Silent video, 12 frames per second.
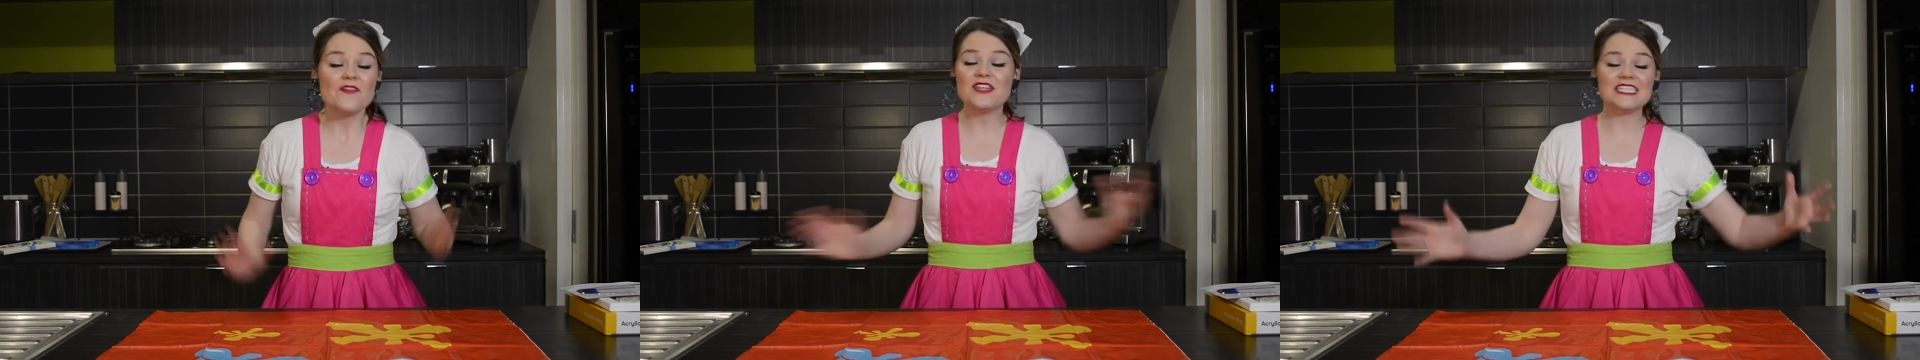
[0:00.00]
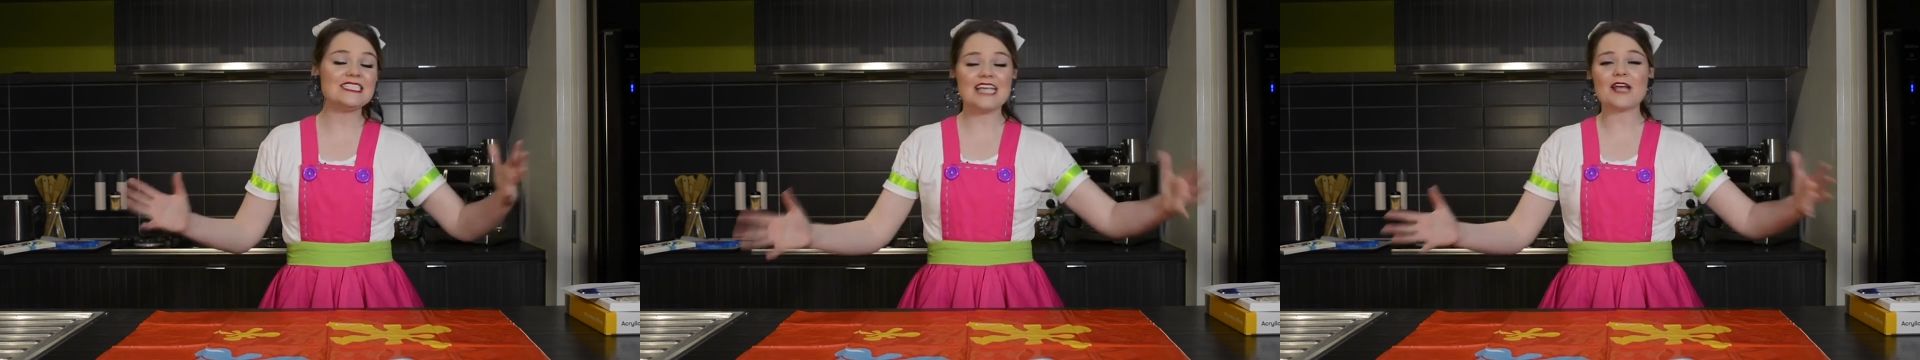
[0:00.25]

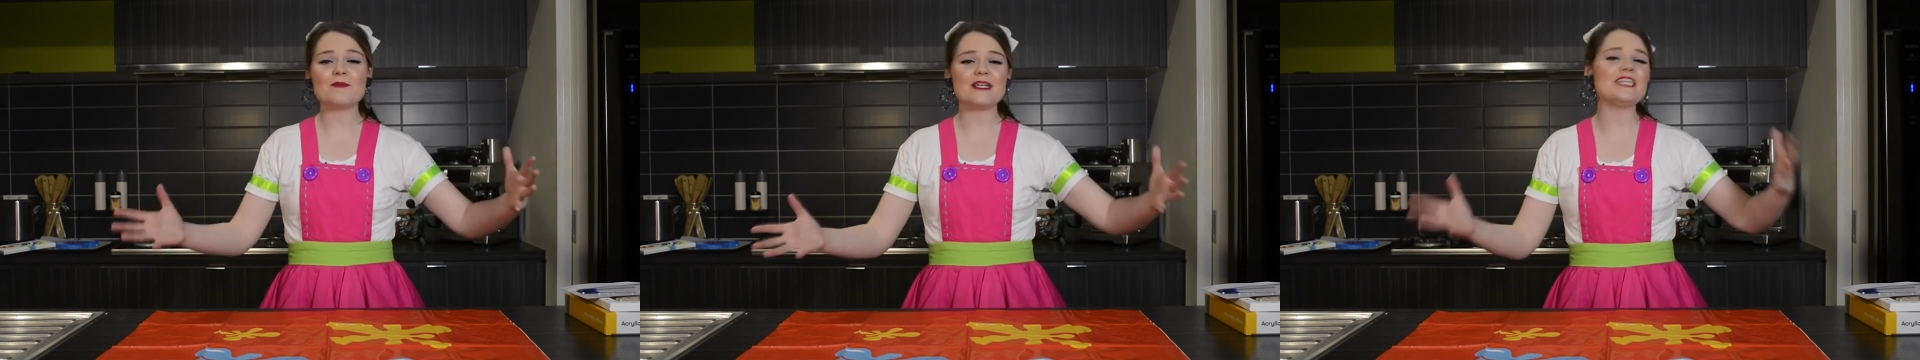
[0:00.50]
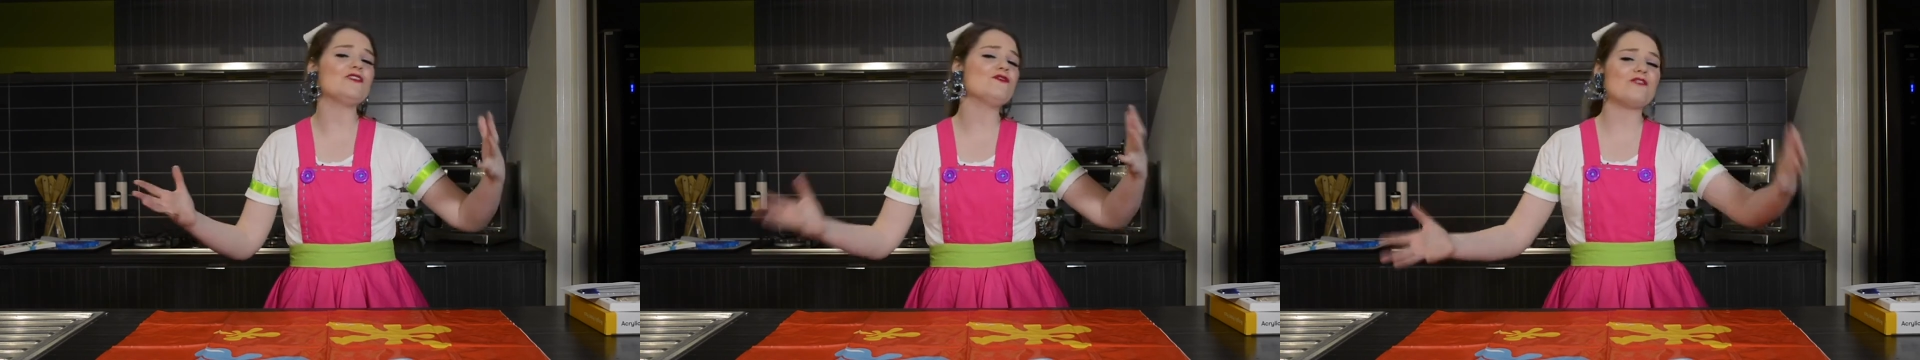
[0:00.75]
This
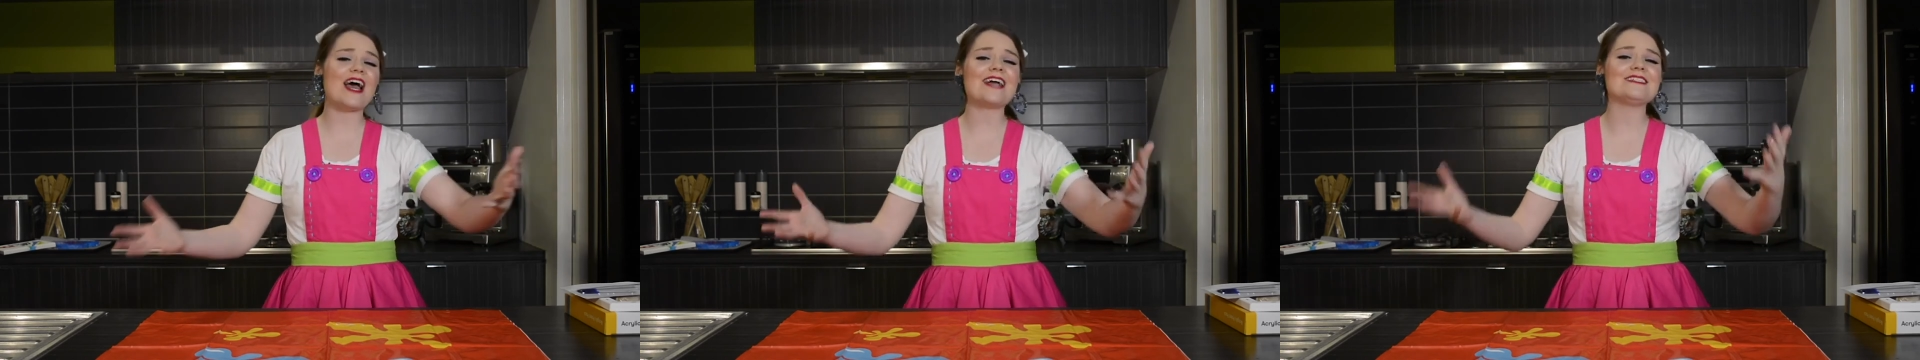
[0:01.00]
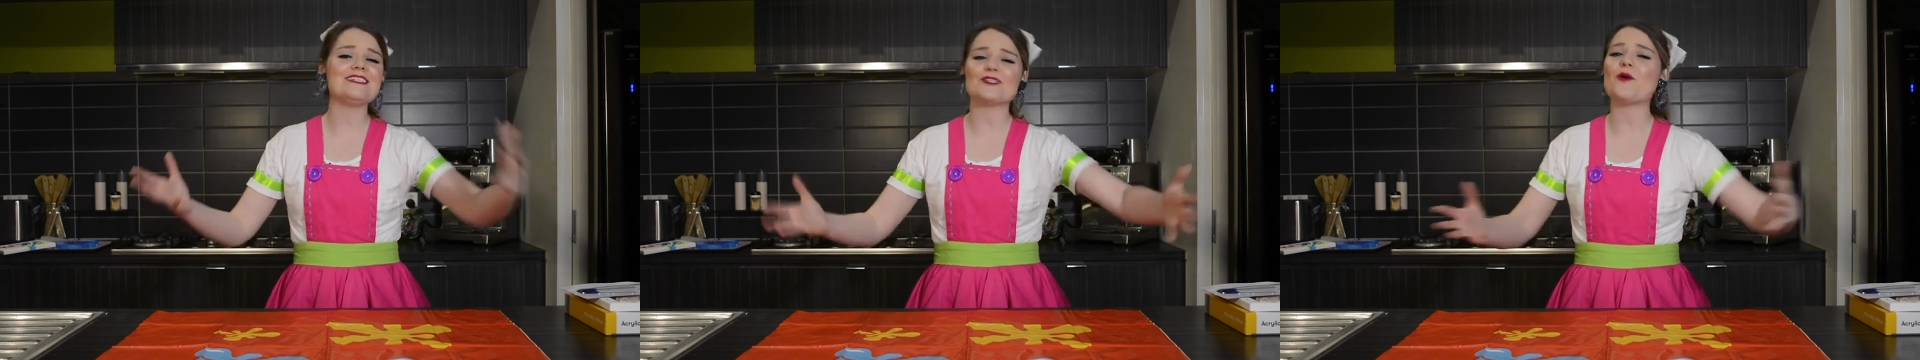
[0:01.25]
segment, in
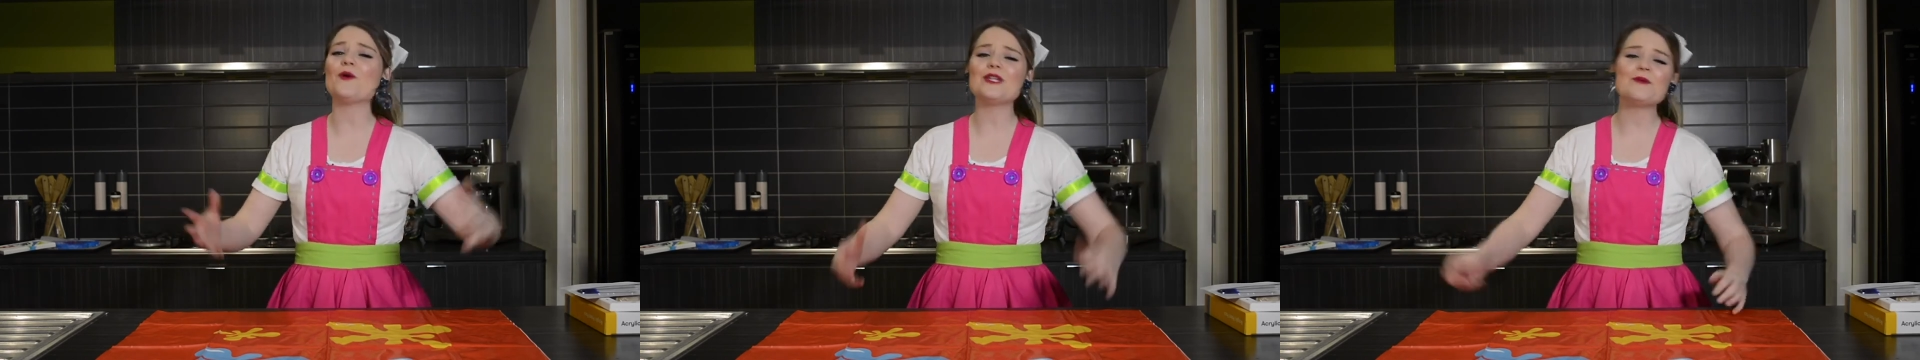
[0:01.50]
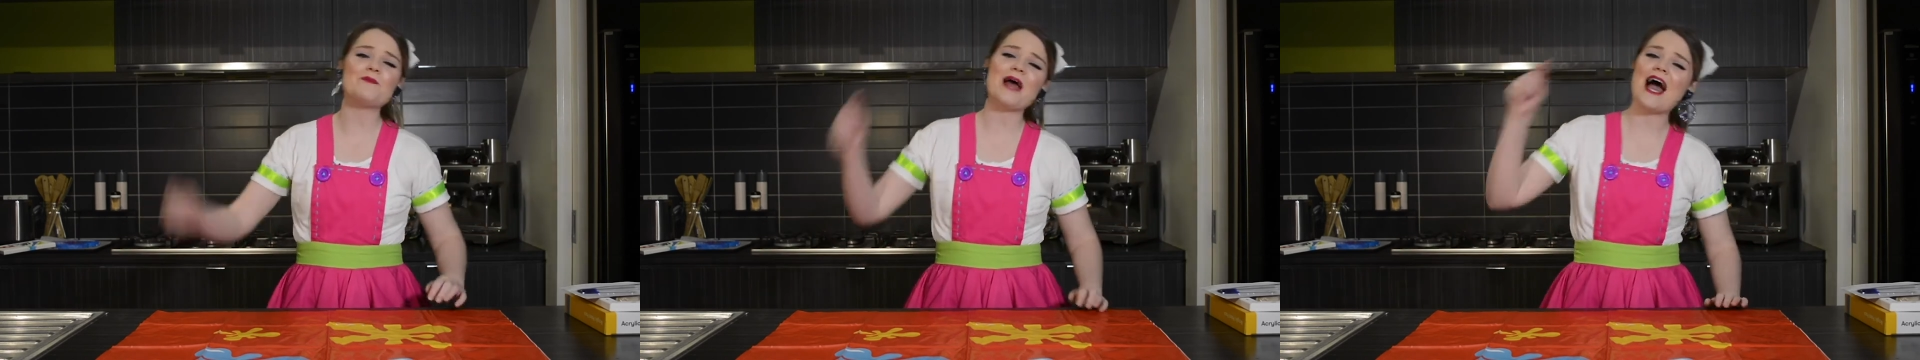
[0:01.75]
fact, is
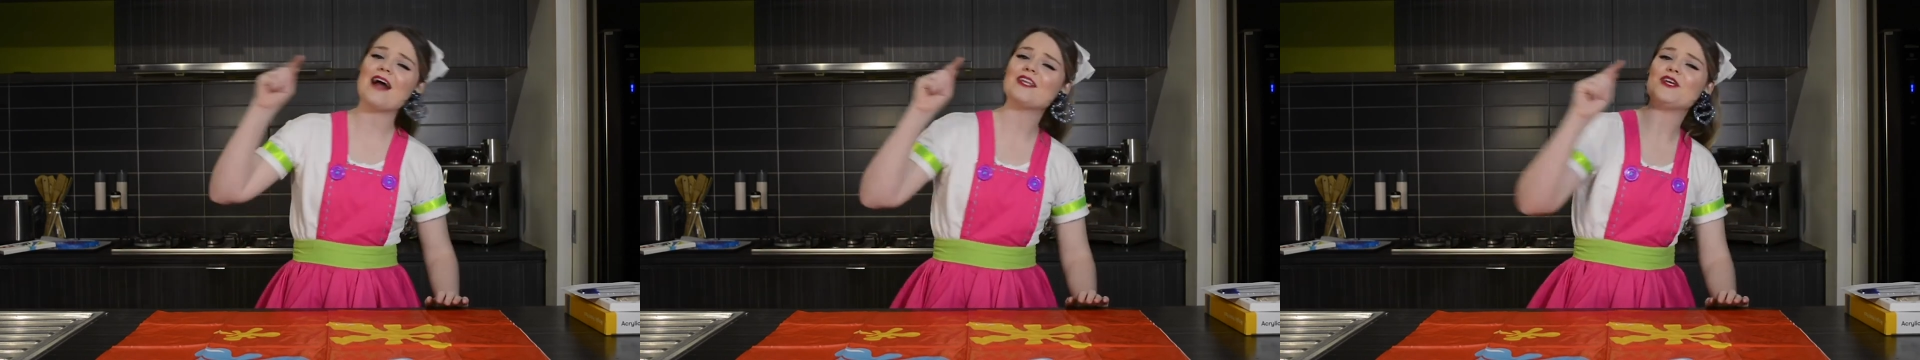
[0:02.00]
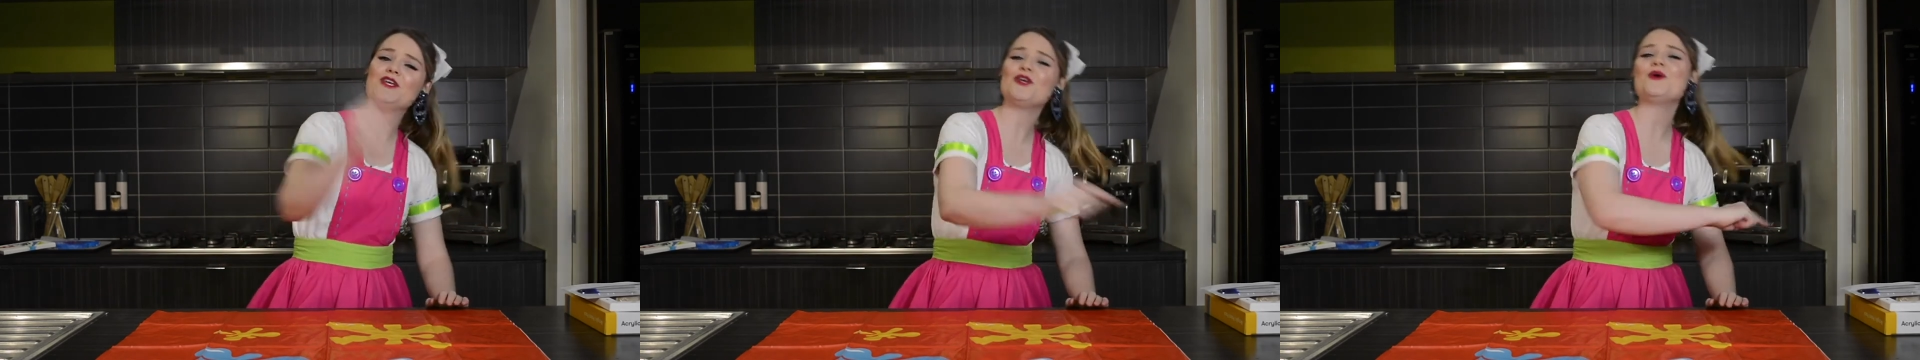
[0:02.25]
all about
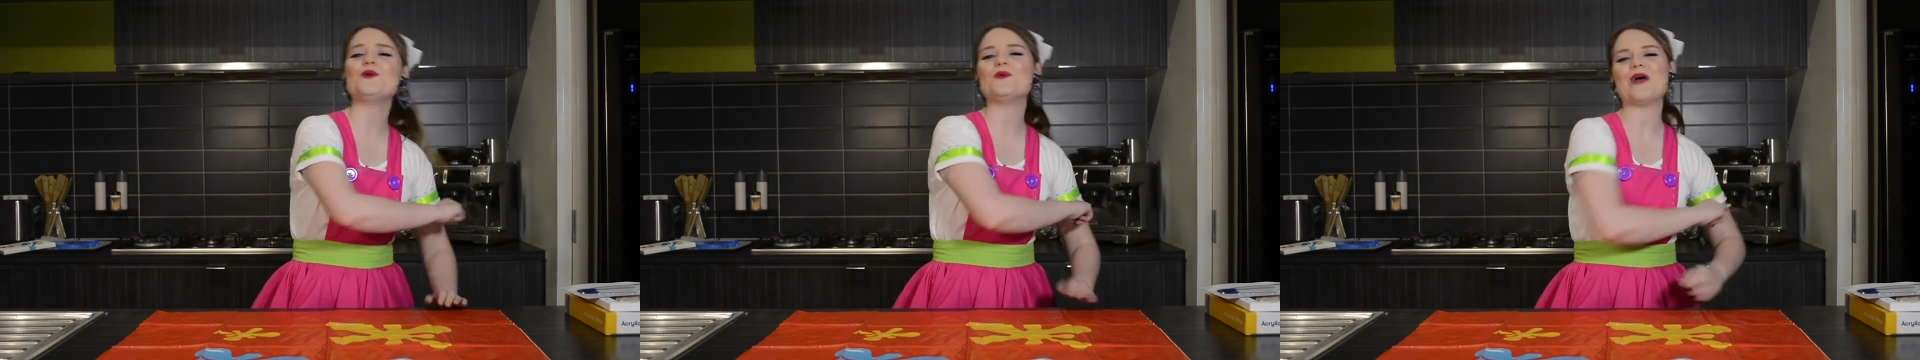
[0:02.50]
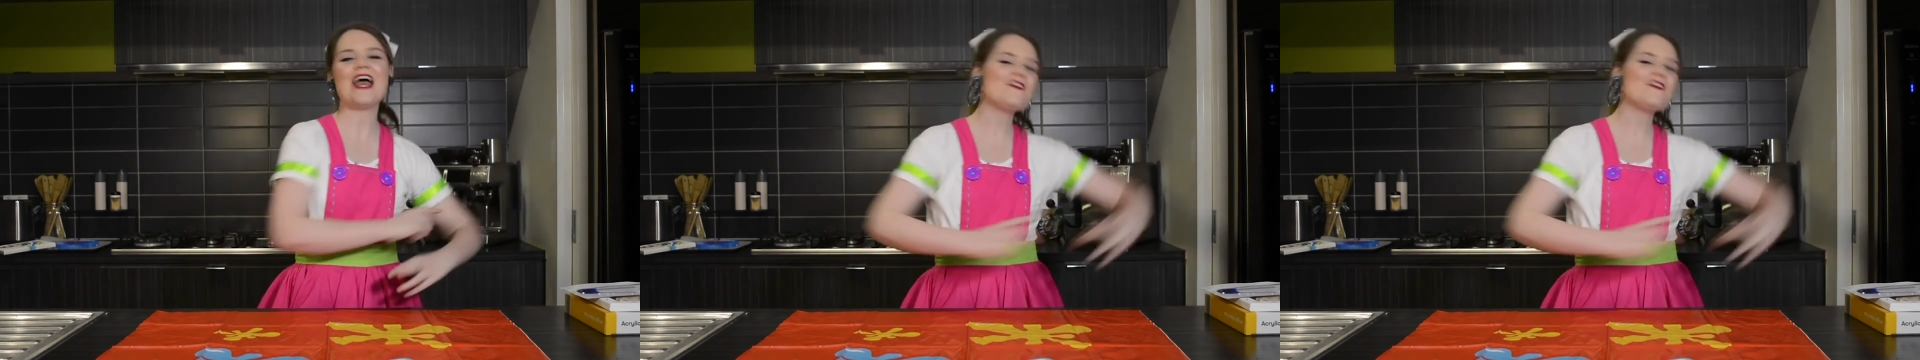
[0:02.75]
you,